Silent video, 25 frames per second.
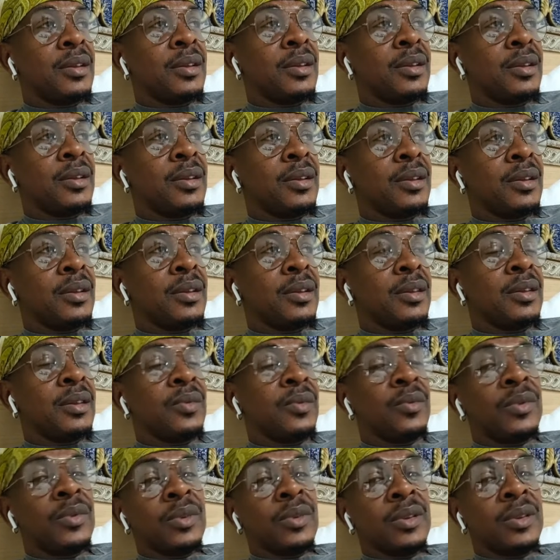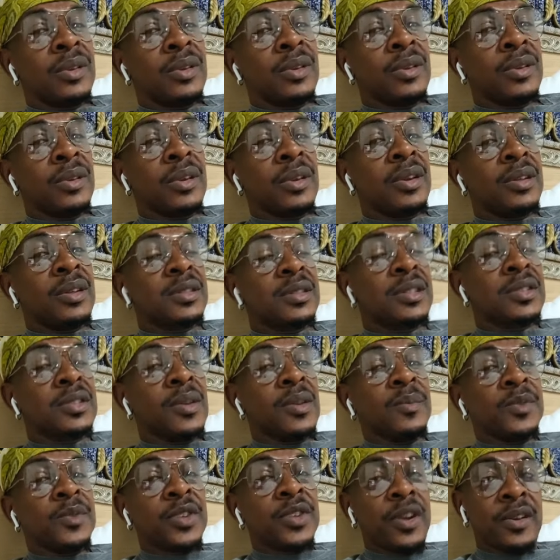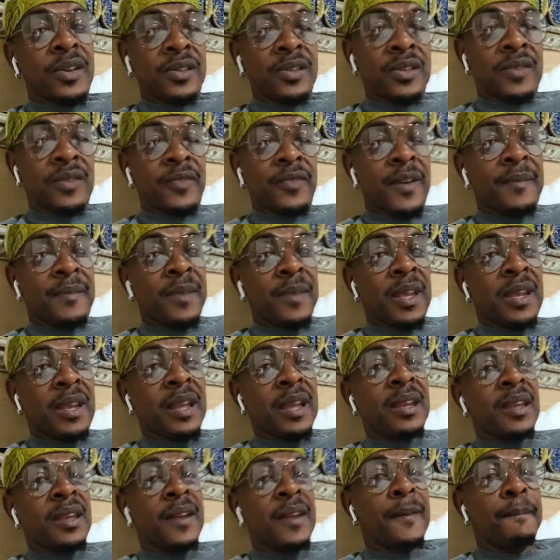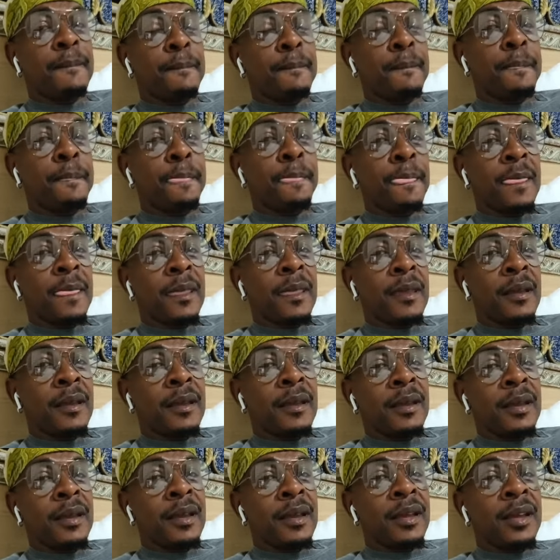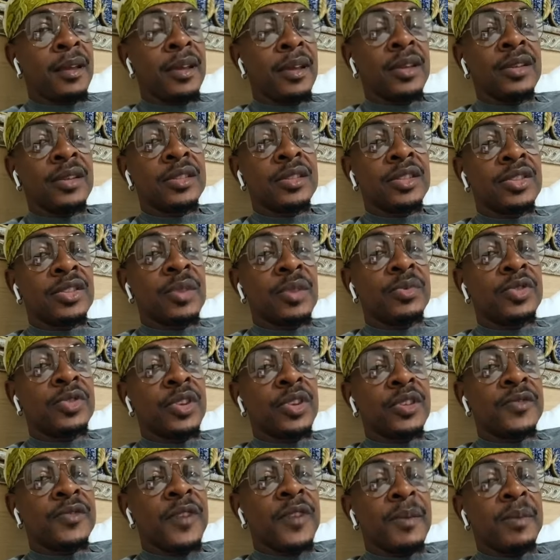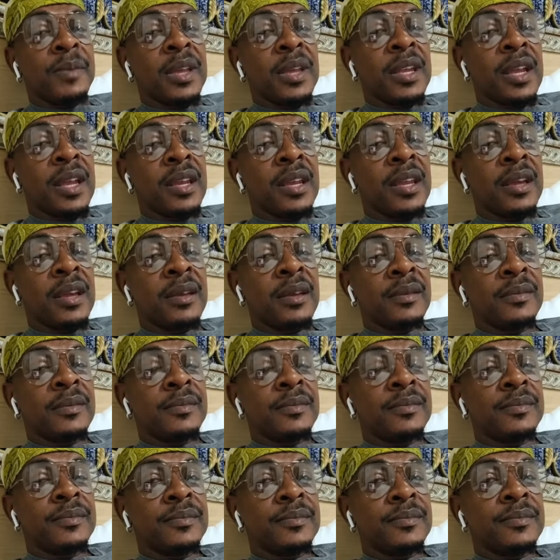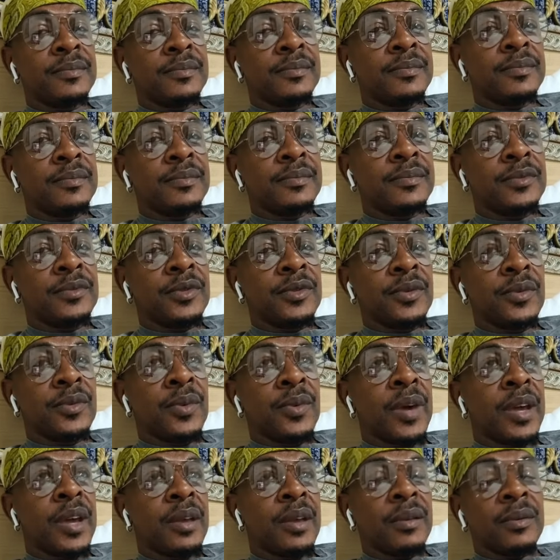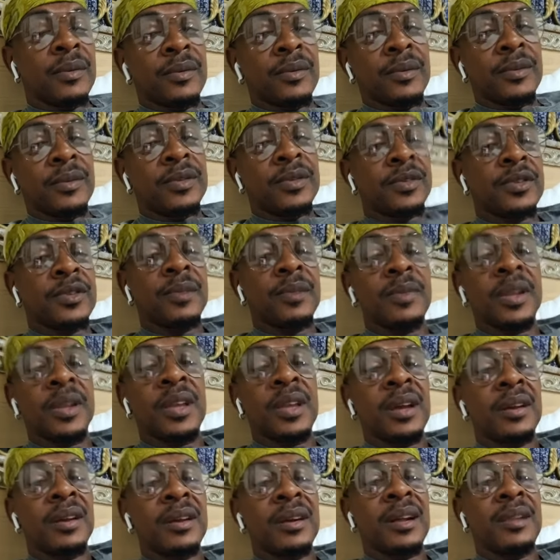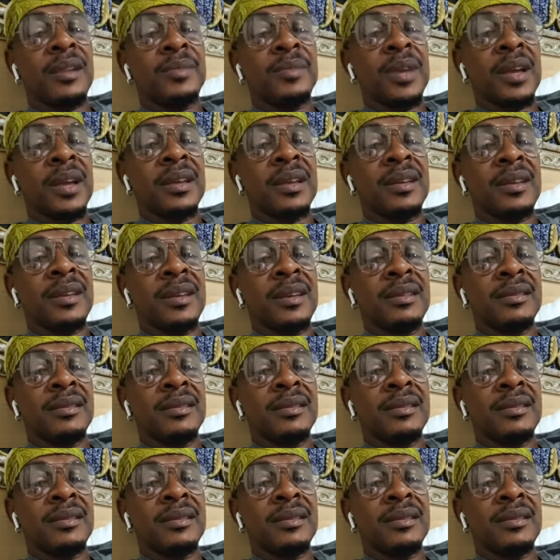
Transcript: You know, see some church from the other day. You know, see some church from the other day. Where somebody called me again.